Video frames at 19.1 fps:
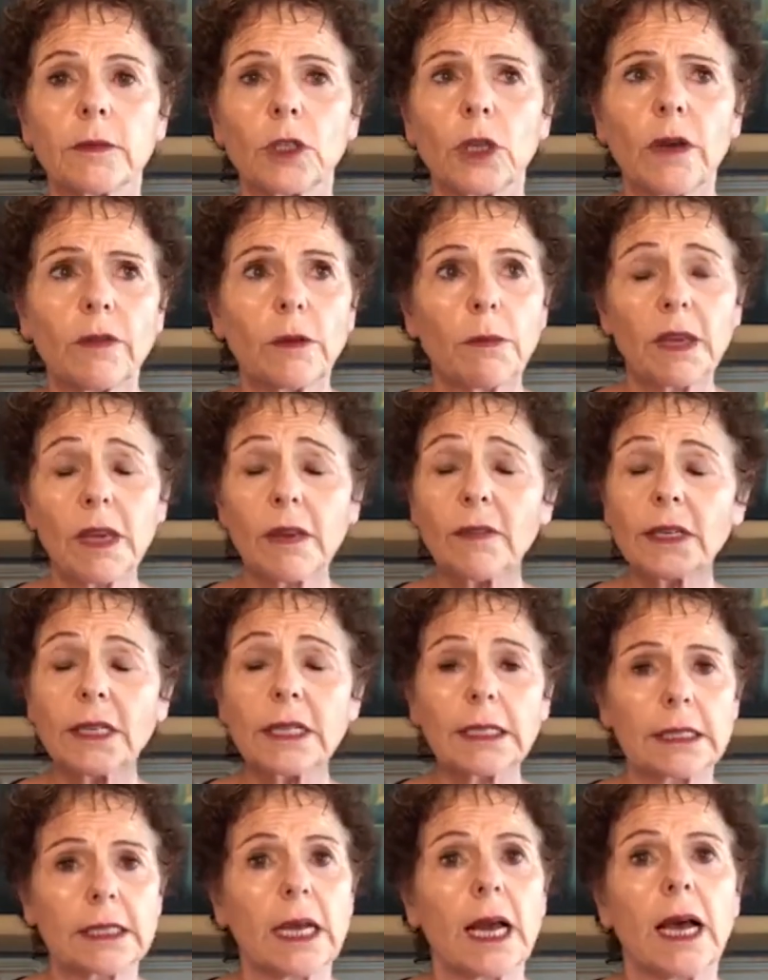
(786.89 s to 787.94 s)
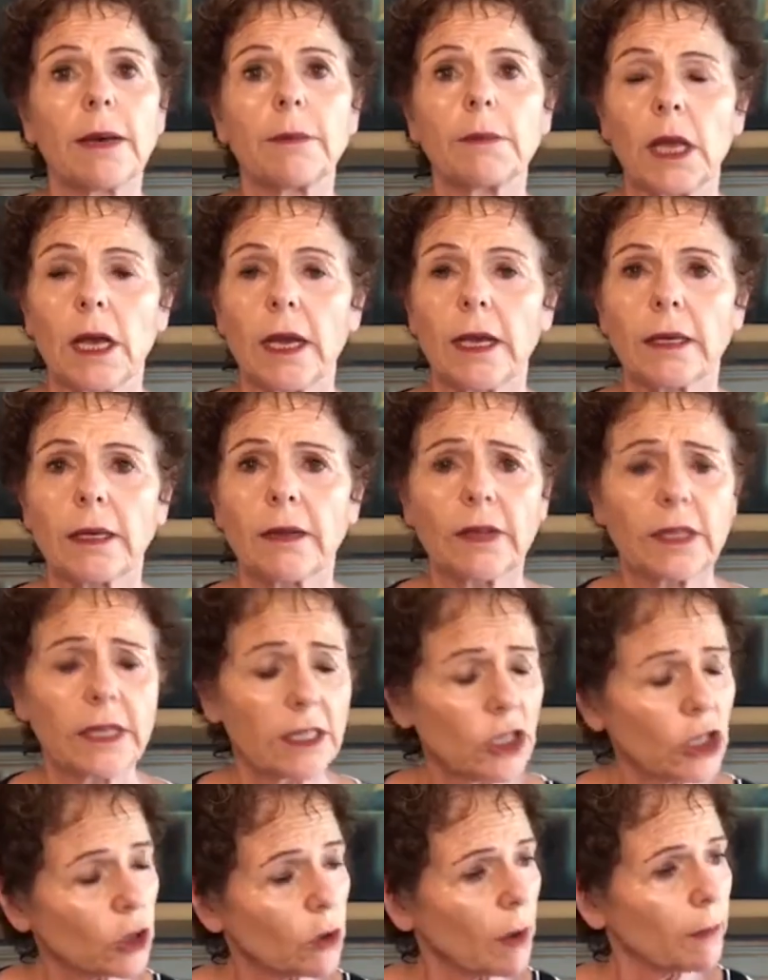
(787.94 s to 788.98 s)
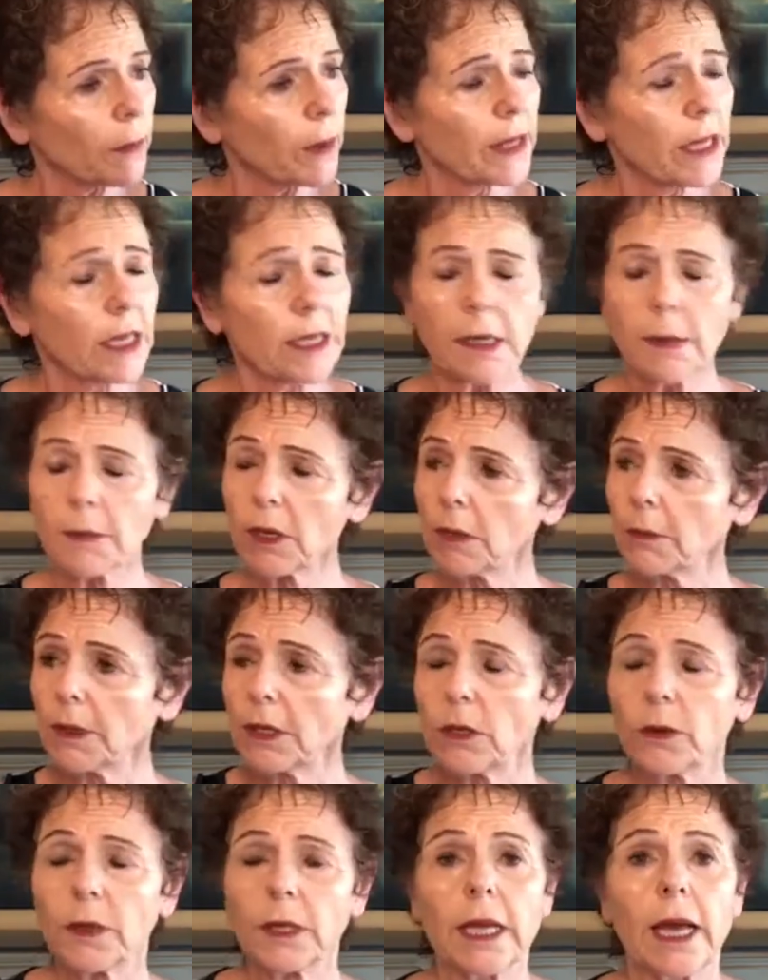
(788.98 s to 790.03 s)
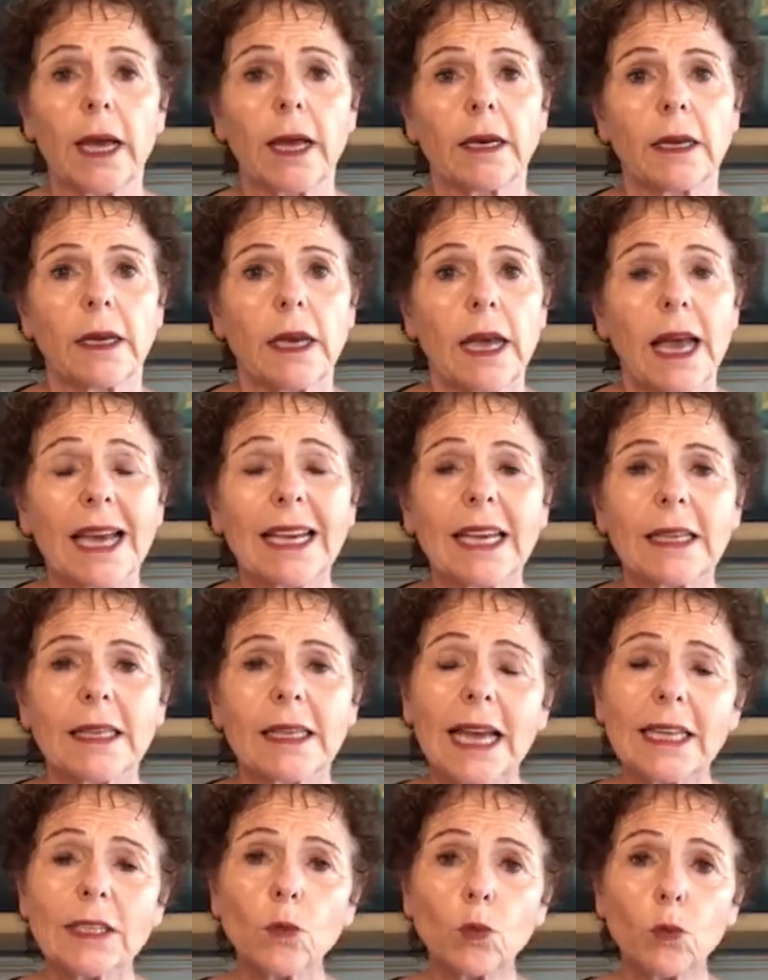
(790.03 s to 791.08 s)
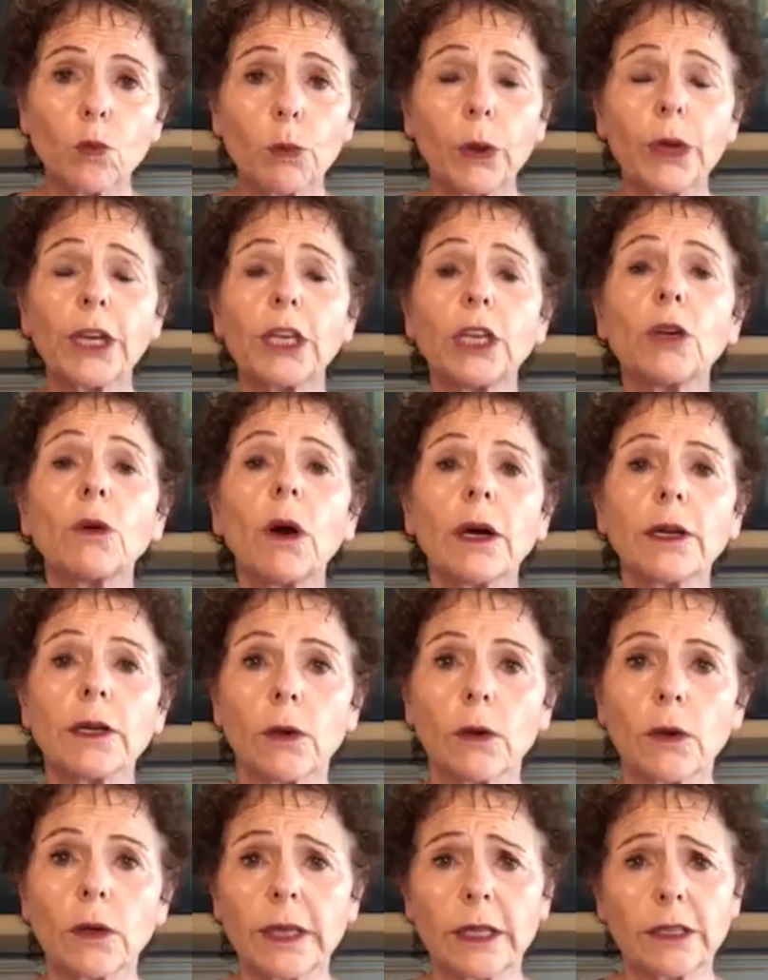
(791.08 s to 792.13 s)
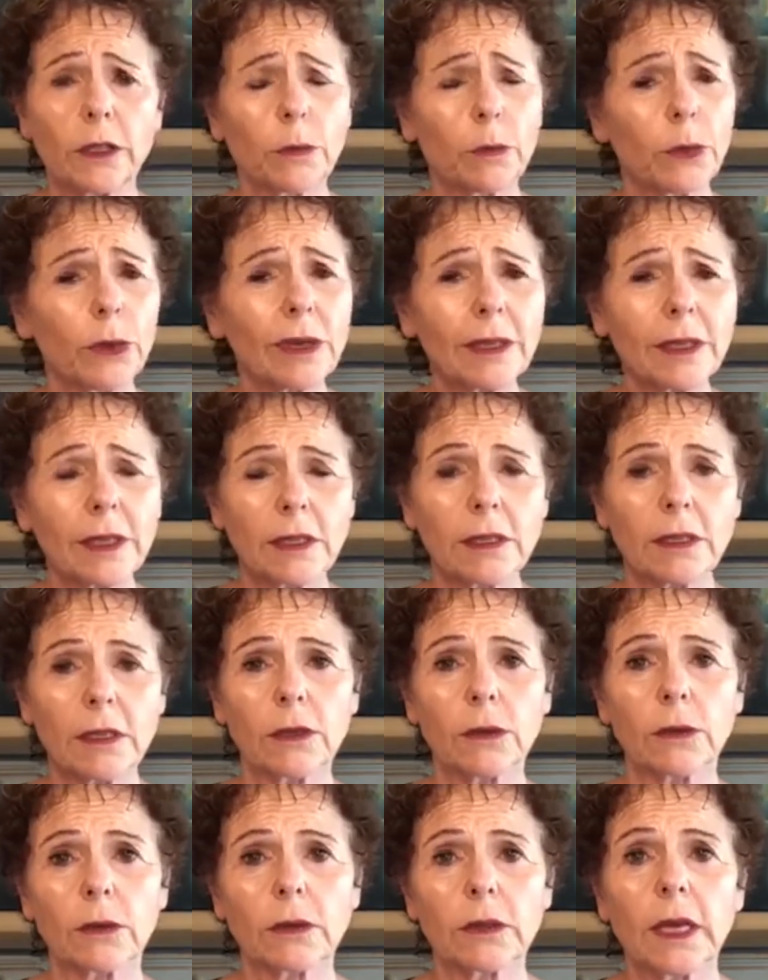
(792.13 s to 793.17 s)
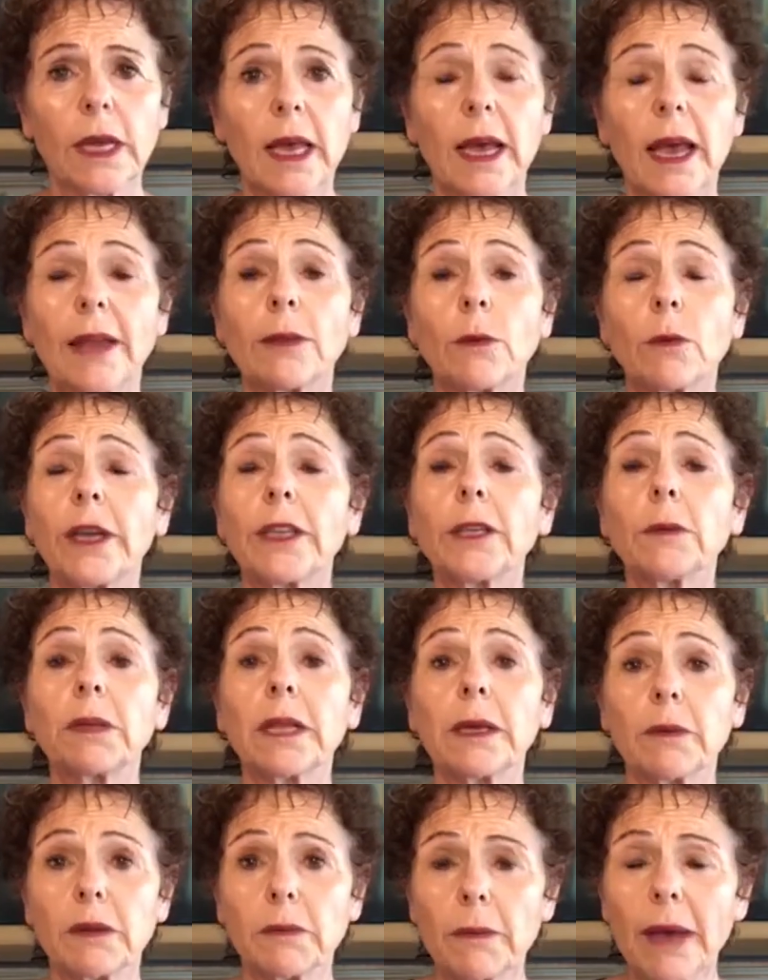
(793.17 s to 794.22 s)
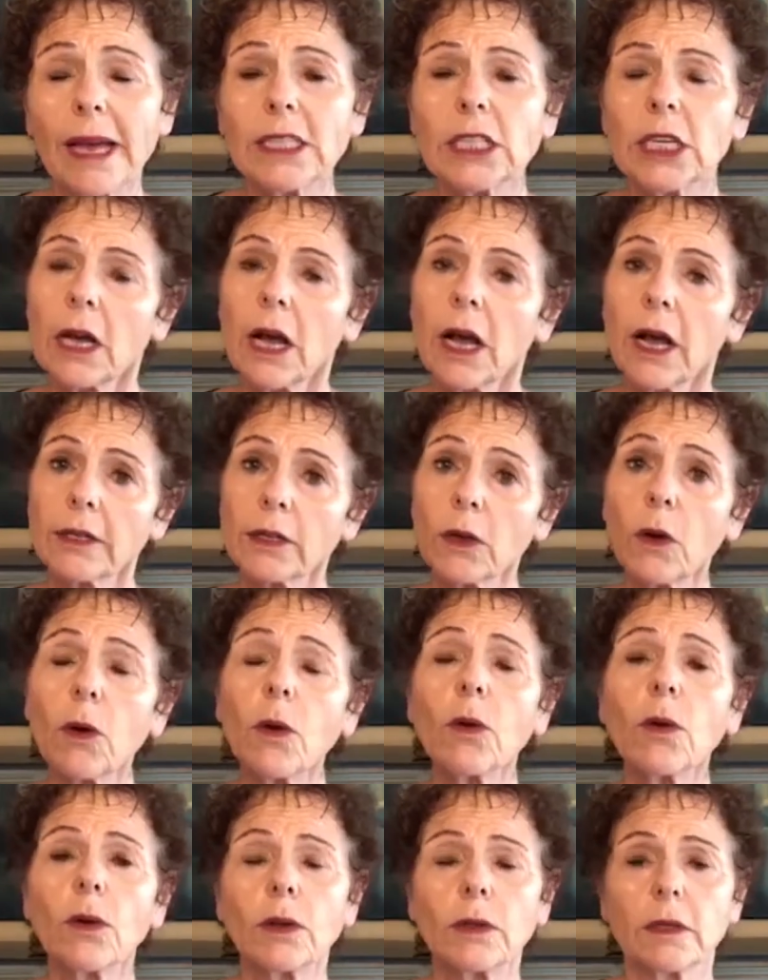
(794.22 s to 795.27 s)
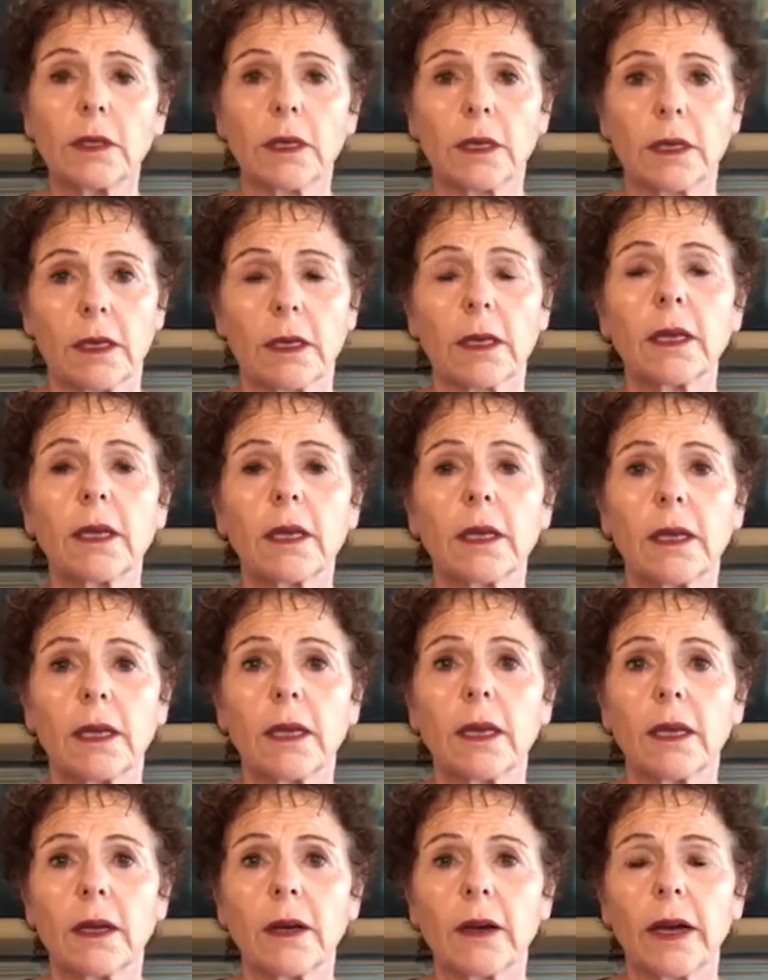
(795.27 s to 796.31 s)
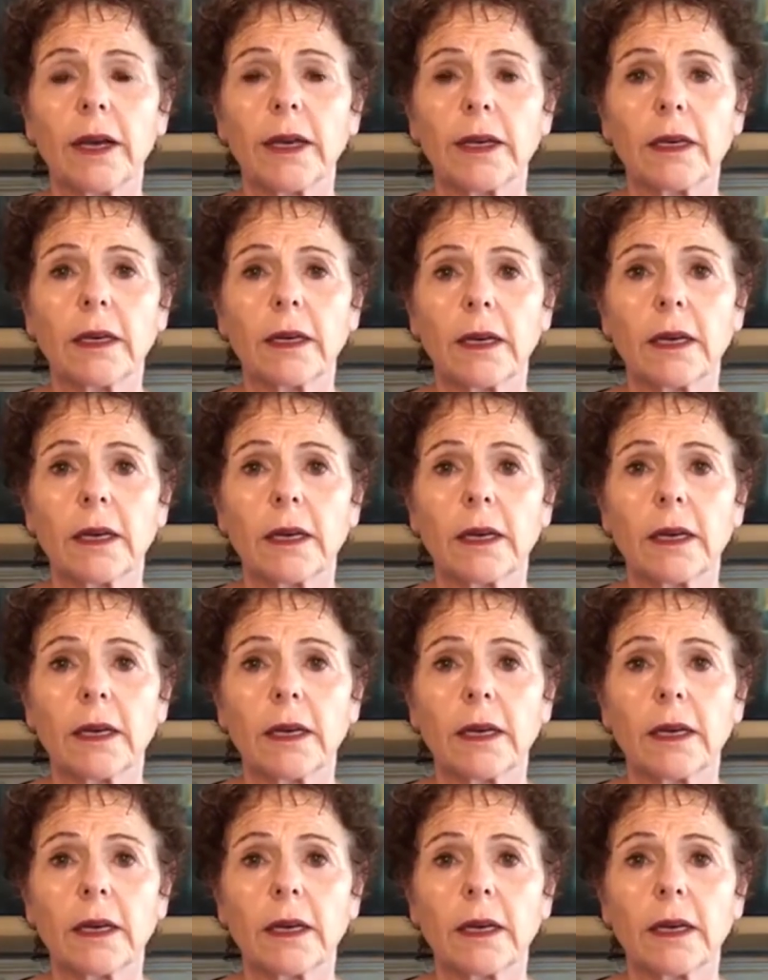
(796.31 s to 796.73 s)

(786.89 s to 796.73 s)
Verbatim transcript: Have you given it a timeline? If it doesn't show up by this, I'm going to be doing that. Again, that's putting you on hold and your brilliance on hold and the way you play with magic on hold, right?